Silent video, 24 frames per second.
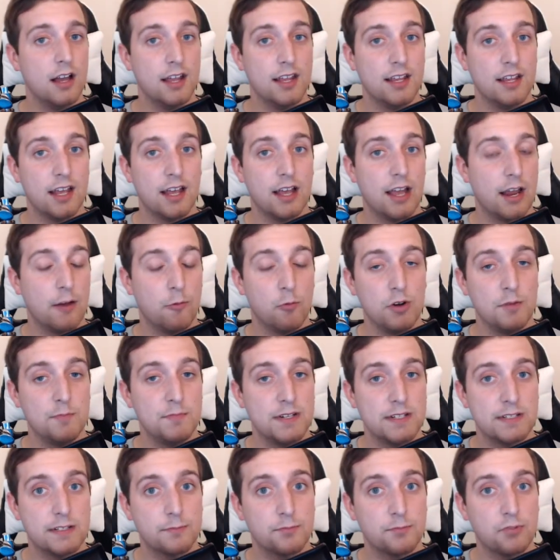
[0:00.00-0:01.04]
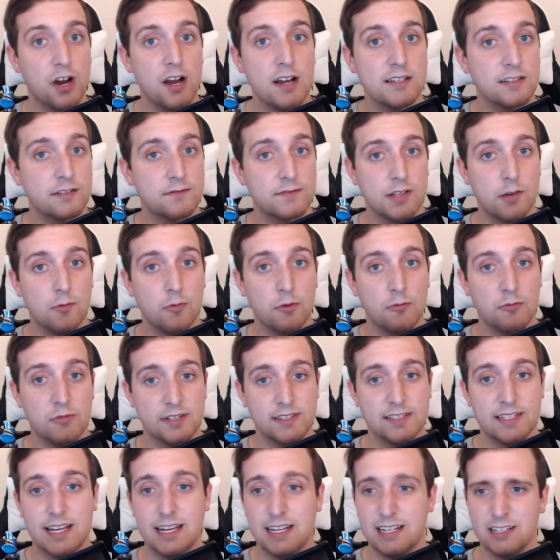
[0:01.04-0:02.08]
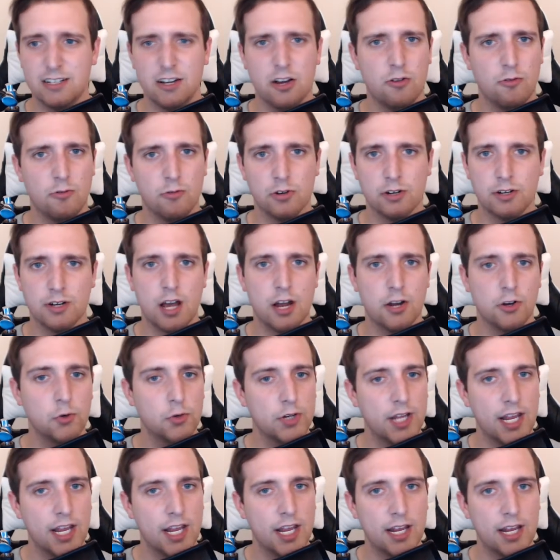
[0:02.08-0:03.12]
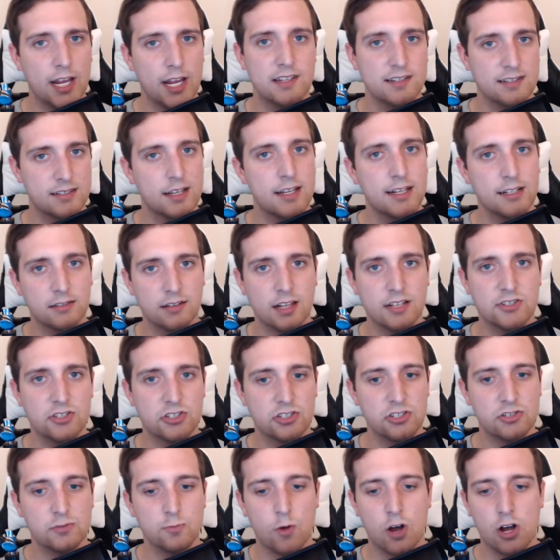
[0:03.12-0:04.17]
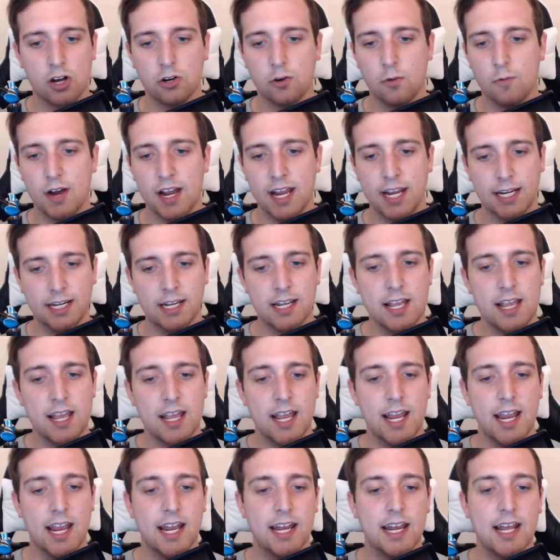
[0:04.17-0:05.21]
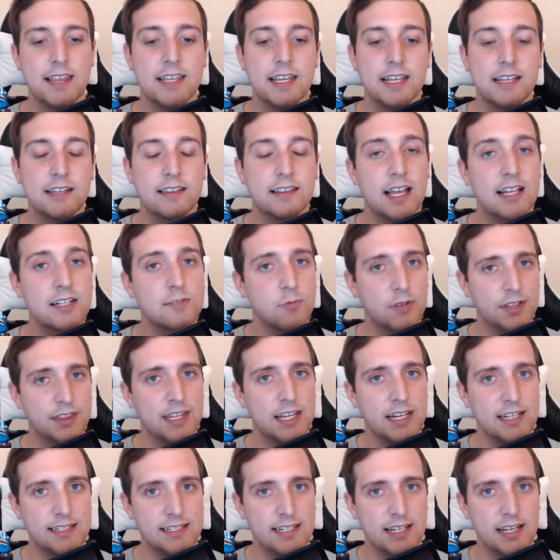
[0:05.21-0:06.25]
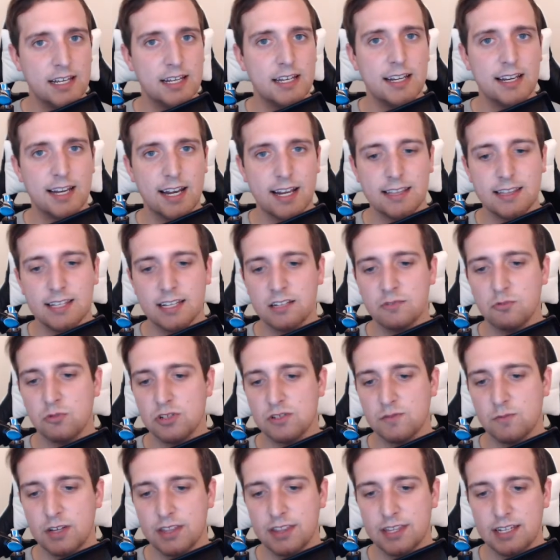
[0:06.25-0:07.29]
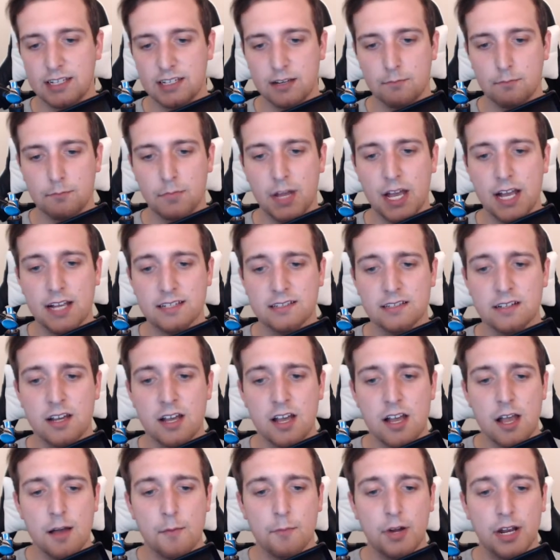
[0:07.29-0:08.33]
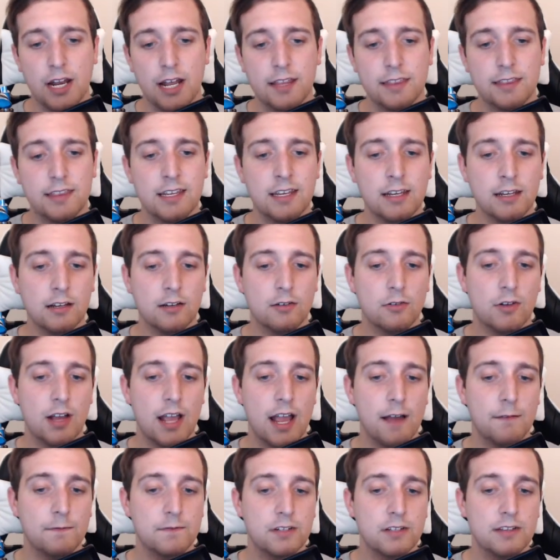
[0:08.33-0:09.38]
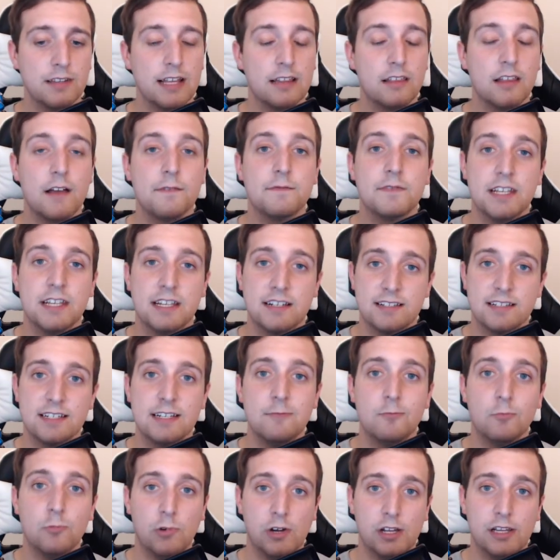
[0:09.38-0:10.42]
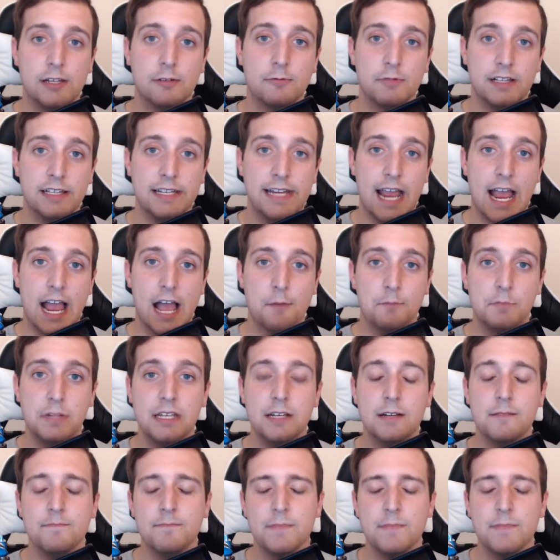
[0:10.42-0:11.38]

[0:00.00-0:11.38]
I wouldn't be surprised if someone would say, no, we're not okay with this. Like, let's just walk away. And I think that's what they did, and I think it was what they did best. But I think after they left, they seemed really, really happy.